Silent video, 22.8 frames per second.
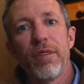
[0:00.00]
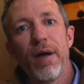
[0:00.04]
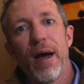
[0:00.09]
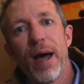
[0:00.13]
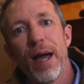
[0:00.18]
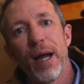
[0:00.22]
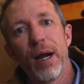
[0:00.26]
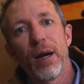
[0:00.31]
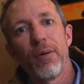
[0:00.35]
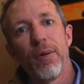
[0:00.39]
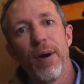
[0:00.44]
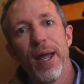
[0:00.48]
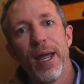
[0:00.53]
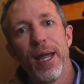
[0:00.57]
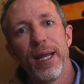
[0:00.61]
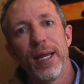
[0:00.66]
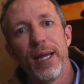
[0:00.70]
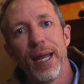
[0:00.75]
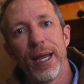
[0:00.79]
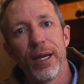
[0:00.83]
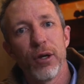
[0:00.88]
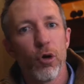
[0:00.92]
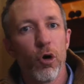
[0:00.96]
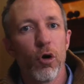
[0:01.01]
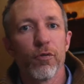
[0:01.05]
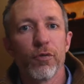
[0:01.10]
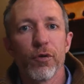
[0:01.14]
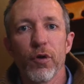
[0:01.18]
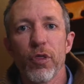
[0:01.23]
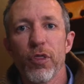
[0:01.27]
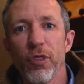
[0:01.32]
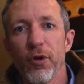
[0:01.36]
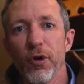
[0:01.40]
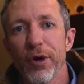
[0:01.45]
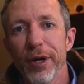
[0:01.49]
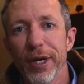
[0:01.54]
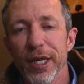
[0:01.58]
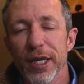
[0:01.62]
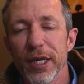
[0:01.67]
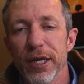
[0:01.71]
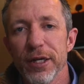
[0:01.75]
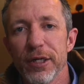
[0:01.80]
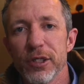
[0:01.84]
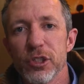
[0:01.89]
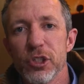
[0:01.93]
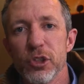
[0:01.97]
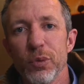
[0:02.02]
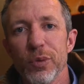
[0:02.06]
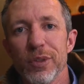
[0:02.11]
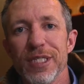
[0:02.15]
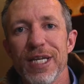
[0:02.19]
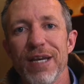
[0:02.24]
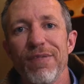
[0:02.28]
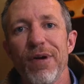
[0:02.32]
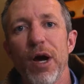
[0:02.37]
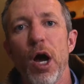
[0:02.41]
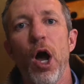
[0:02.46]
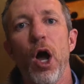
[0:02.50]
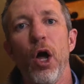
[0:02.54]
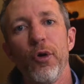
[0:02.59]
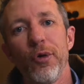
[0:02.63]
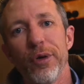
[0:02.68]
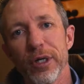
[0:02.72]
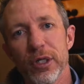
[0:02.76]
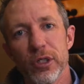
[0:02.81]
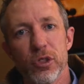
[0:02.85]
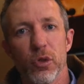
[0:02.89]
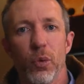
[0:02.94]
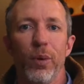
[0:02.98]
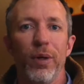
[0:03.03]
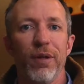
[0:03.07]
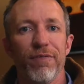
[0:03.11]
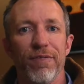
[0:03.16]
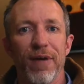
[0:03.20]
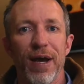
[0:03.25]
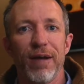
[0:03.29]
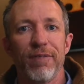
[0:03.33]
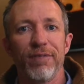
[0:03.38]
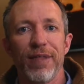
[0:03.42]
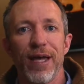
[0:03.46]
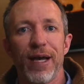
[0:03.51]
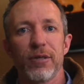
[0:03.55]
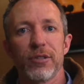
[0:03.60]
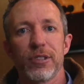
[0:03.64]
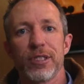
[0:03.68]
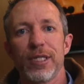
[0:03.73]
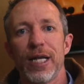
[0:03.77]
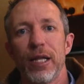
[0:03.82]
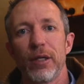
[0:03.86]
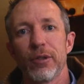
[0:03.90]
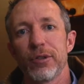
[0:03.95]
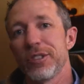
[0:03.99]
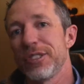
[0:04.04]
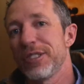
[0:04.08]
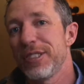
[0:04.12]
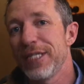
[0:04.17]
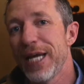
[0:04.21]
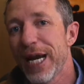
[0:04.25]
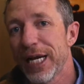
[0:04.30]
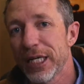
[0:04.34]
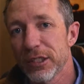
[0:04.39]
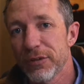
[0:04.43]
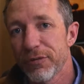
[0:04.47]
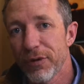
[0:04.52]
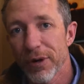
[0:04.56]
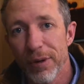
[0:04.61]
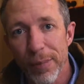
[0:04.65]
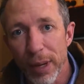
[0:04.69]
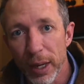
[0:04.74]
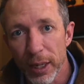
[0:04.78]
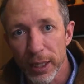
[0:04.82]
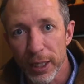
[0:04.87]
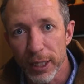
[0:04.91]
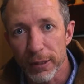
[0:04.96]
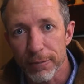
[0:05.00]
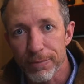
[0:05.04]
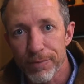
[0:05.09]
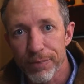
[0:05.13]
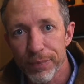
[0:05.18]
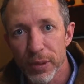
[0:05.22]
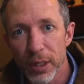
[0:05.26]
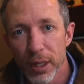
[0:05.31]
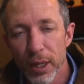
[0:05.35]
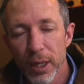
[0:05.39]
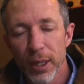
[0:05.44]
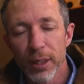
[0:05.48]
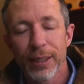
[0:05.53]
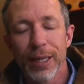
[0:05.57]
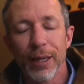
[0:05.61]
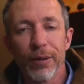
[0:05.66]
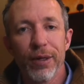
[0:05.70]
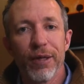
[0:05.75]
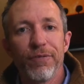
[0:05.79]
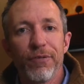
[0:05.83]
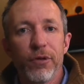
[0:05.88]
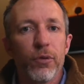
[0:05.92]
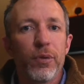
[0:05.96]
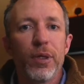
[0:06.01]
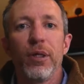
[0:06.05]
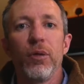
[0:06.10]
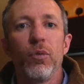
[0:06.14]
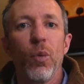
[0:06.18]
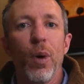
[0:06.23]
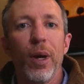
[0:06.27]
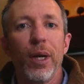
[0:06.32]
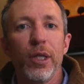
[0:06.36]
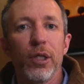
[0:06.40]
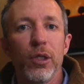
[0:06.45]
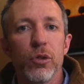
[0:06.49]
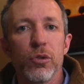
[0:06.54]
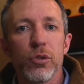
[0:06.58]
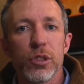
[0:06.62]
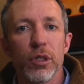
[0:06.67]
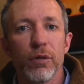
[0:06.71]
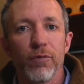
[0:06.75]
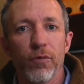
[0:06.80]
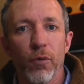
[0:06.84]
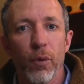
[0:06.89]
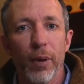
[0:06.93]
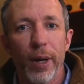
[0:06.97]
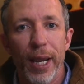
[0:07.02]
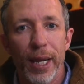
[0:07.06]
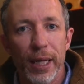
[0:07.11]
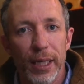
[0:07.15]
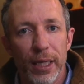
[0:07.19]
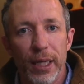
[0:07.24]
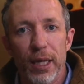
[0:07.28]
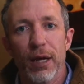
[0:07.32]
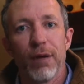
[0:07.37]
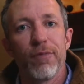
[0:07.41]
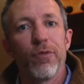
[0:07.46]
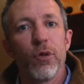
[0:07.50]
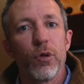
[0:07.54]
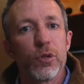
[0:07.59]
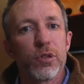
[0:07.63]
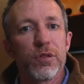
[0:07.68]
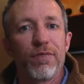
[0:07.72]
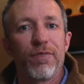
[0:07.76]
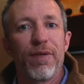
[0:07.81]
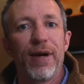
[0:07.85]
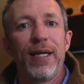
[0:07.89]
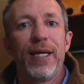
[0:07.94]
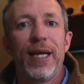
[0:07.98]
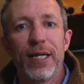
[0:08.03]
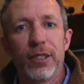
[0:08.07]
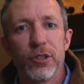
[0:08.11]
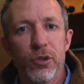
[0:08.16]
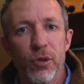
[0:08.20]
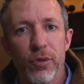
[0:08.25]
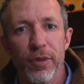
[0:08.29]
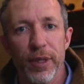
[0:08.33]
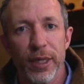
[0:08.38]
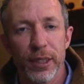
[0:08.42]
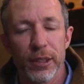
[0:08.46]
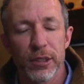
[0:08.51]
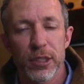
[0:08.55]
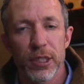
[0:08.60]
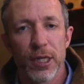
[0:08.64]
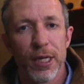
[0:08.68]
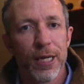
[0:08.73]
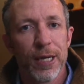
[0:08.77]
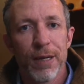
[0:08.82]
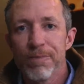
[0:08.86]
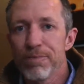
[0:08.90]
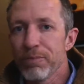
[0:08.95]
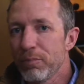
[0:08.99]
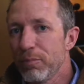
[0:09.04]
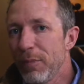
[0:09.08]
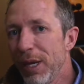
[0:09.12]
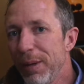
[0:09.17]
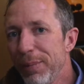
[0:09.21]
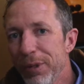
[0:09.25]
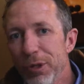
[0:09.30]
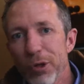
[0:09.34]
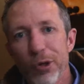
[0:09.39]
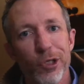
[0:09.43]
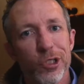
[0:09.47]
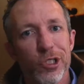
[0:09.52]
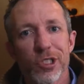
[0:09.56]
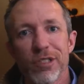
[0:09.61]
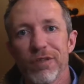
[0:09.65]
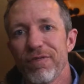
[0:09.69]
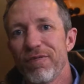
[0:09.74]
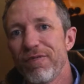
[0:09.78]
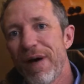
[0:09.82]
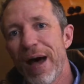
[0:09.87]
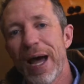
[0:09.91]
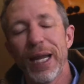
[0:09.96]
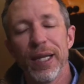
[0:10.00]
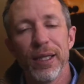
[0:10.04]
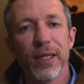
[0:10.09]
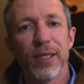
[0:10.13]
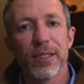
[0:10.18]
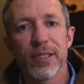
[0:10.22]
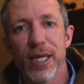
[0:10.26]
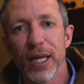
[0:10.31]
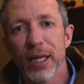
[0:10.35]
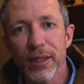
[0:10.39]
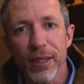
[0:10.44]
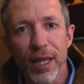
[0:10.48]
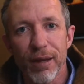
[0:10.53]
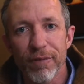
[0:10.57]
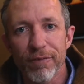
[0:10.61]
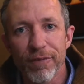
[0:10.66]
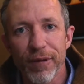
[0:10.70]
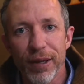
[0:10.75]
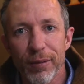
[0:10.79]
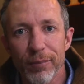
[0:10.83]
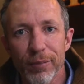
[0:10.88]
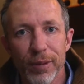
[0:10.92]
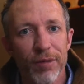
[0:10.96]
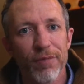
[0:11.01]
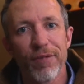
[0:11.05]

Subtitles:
IRA, and over 30 years, you would save $125,000 in tax-free money. Now, if you didn't want to use it for any of those financial things, maybe you could just finally take that family